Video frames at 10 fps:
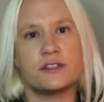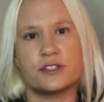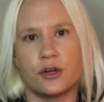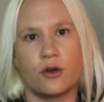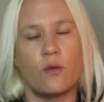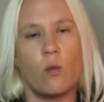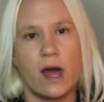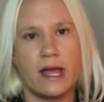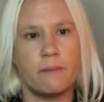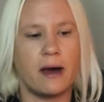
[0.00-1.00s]
certain
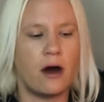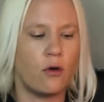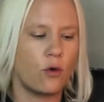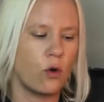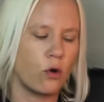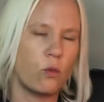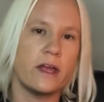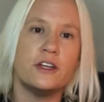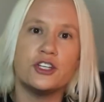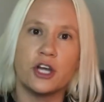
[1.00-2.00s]
way about, or
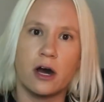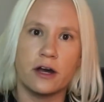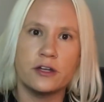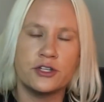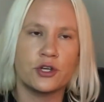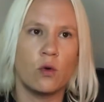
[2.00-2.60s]
we judge,